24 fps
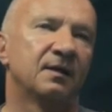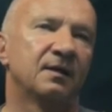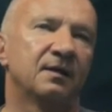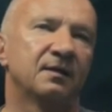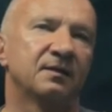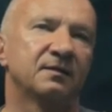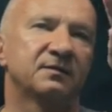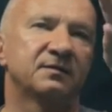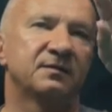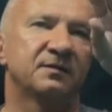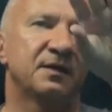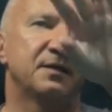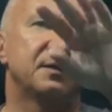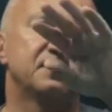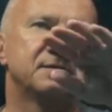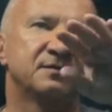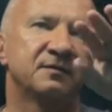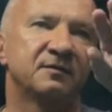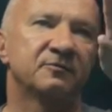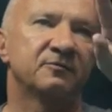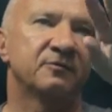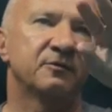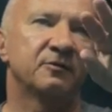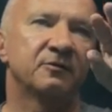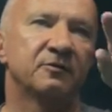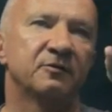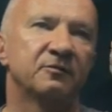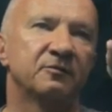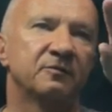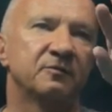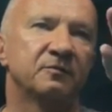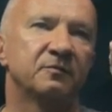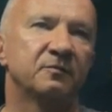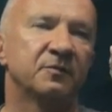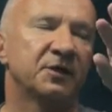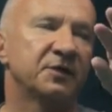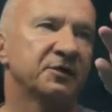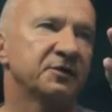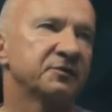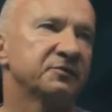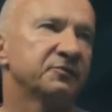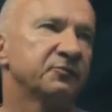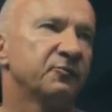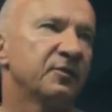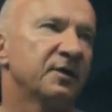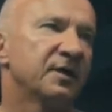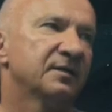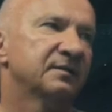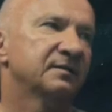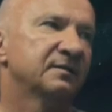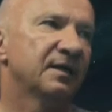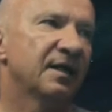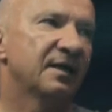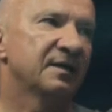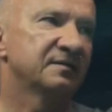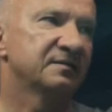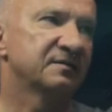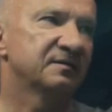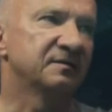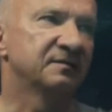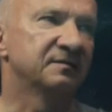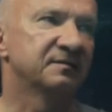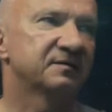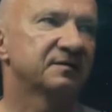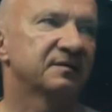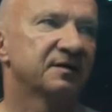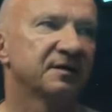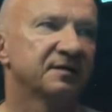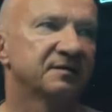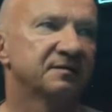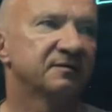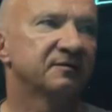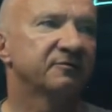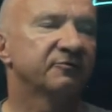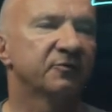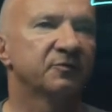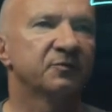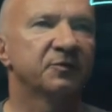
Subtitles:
state 0, -1, ends in state 0,